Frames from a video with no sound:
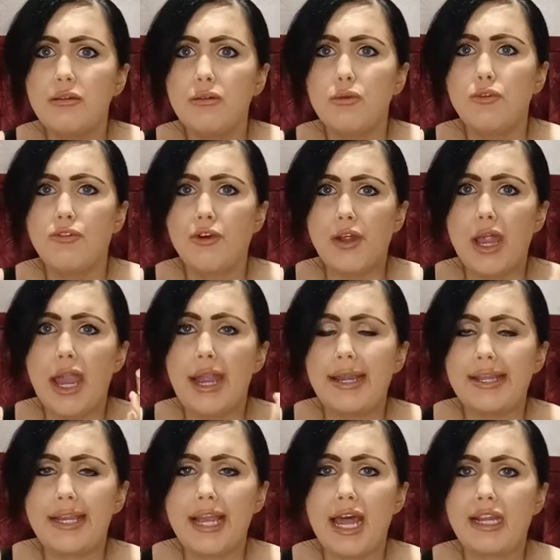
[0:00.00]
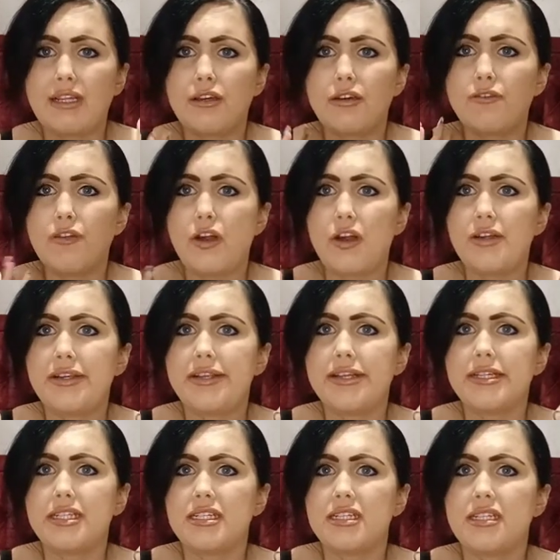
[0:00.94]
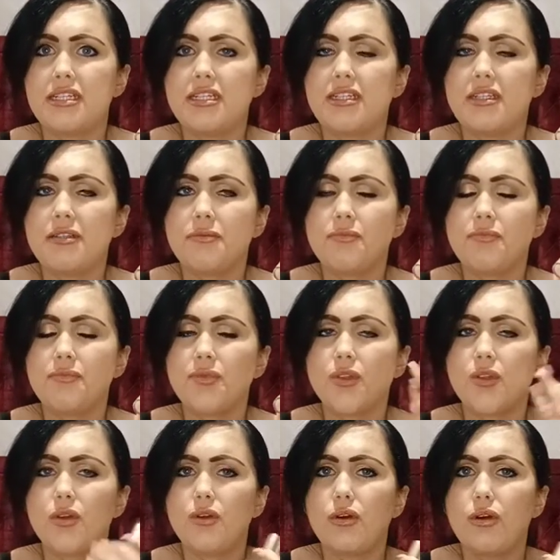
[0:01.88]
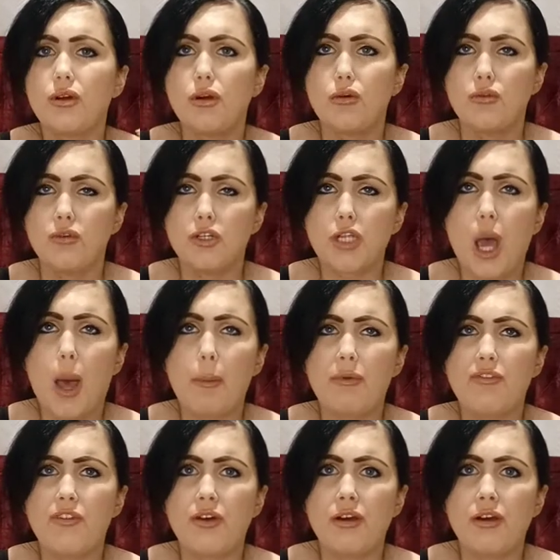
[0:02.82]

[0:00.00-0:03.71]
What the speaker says: without any kind of foundation over top of it.